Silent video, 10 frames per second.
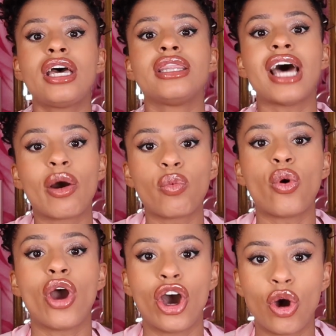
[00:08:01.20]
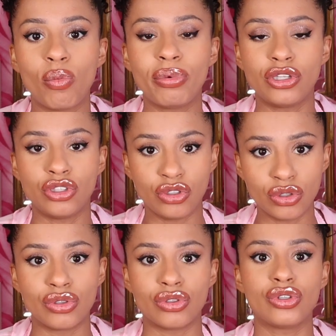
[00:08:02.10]
that will help
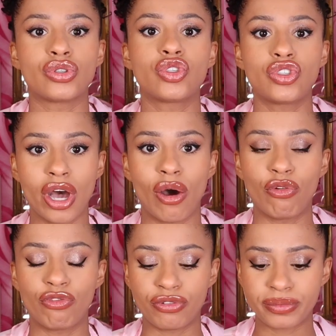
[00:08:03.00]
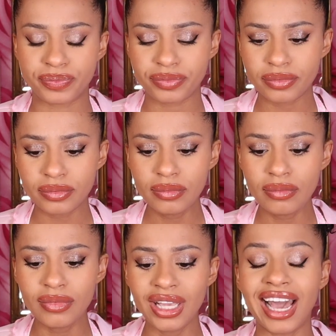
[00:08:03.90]
you yourself.
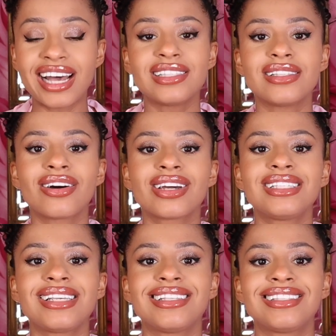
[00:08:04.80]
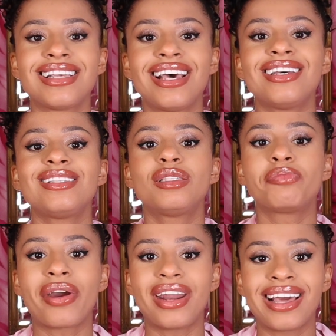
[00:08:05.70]
As long as it's
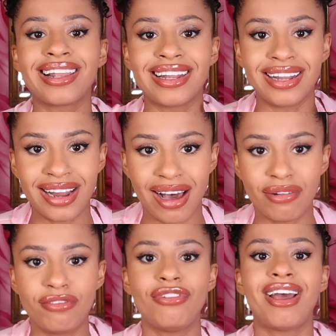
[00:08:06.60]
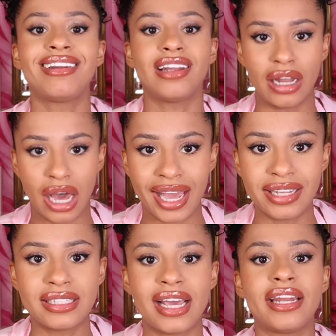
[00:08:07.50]
spreading love and
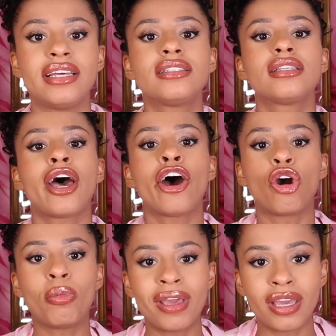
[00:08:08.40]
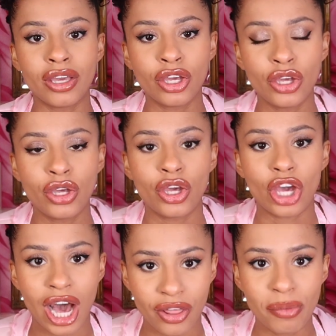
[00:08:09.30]
light, and it's helping
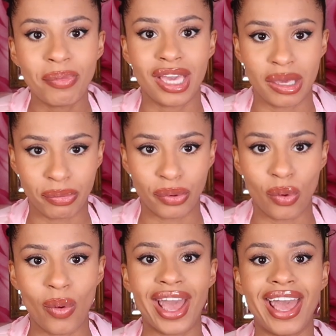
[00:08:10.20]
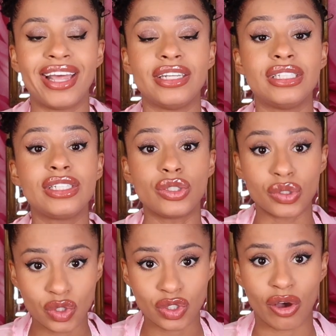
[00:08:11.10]
other people and
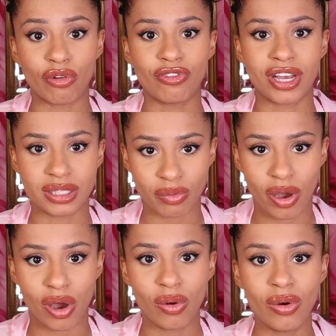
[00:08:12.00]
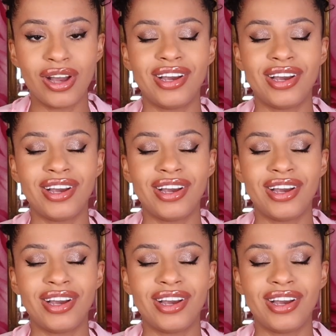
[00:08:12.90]
yourself as well,